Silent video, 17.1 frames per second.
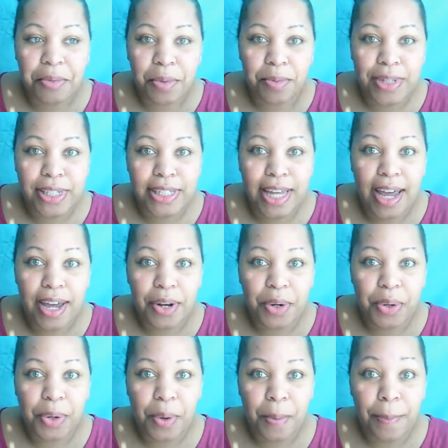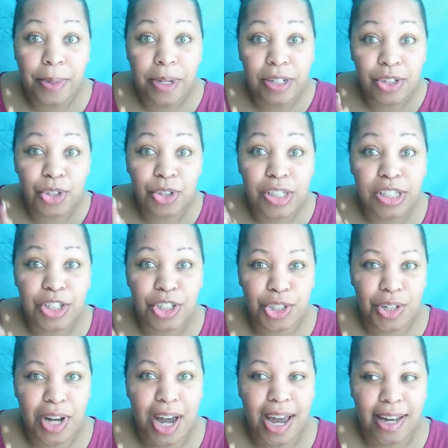will be titled Pinterest
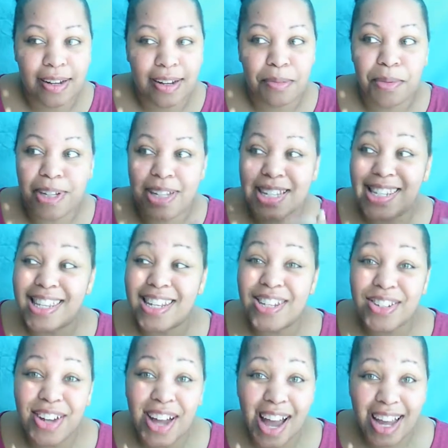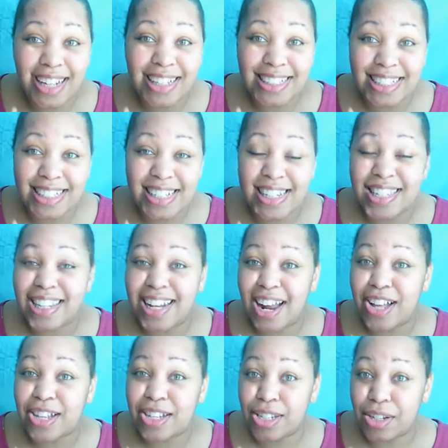Tried It, because these are ideas that
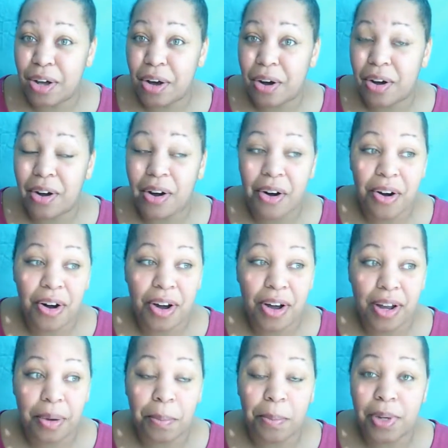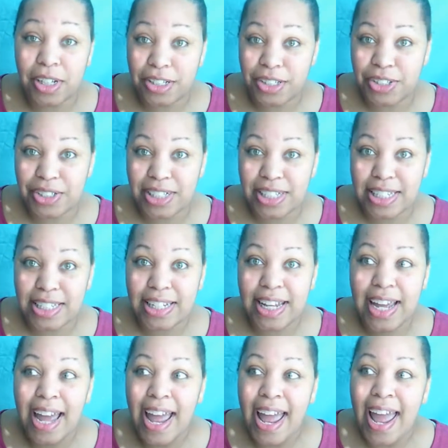I saw on Pinterest
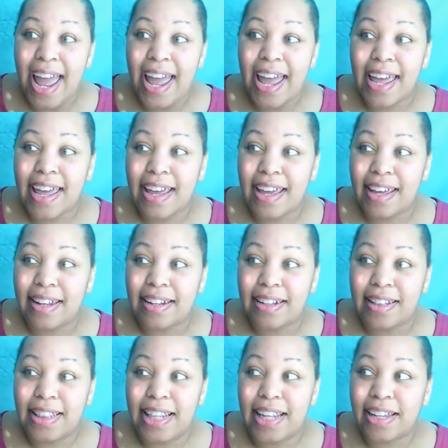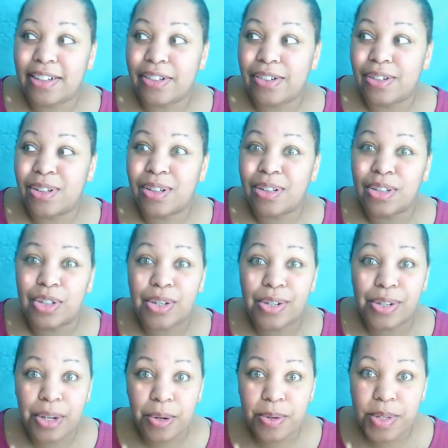and they looked
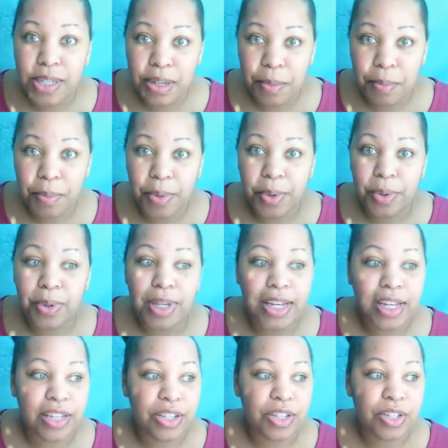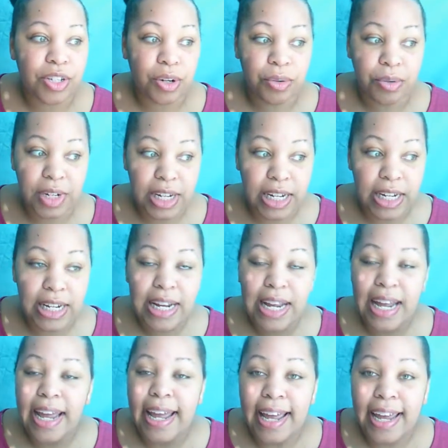so simple and so neat
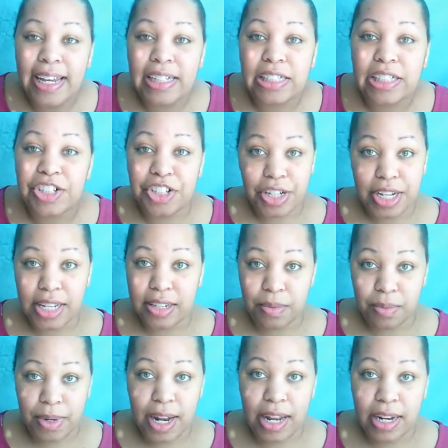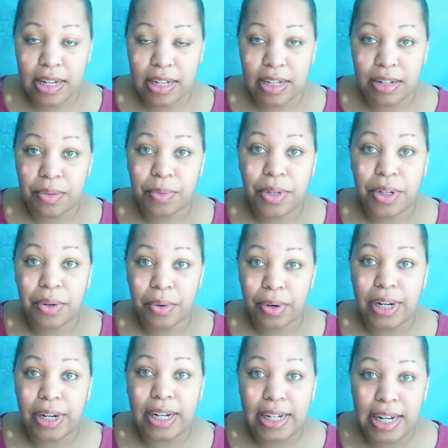and just what I needed with
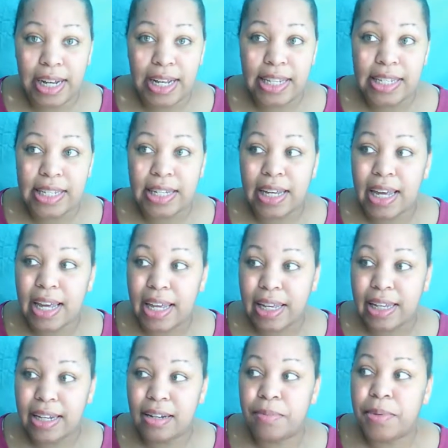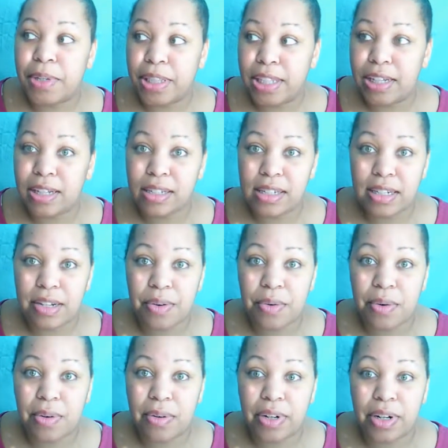organizing and keeping things in
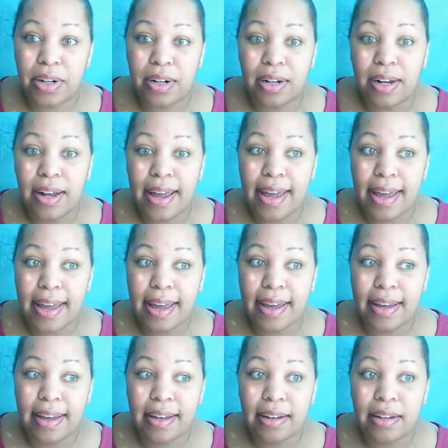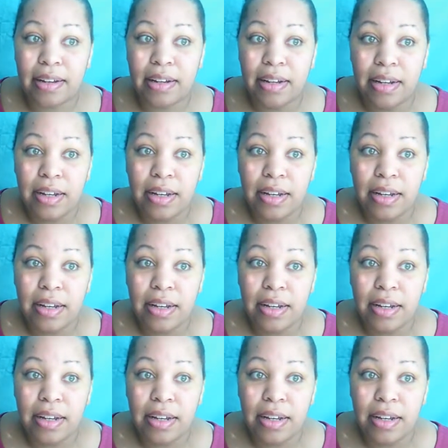order and